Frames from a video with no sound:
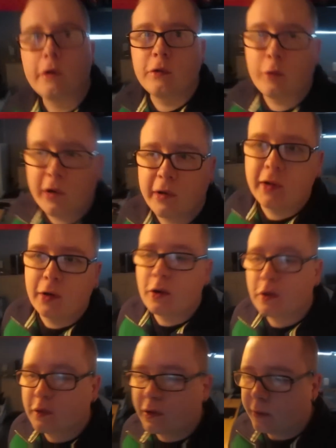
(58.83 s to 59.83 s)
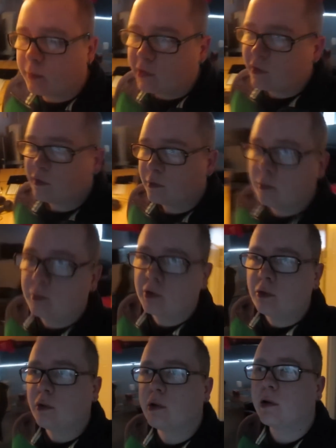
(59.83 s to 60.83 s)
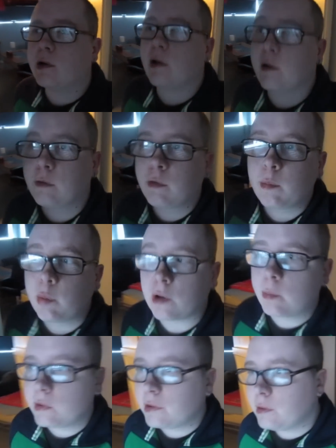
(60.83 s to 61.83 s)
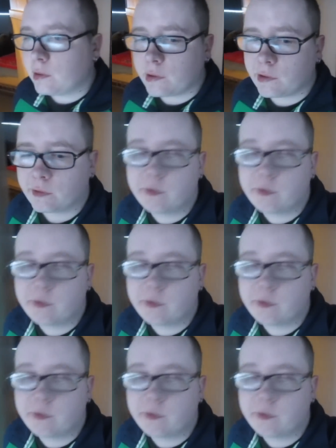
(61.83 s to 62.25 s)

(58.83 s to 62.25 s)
So right now I've got a mix between an angry puppy and a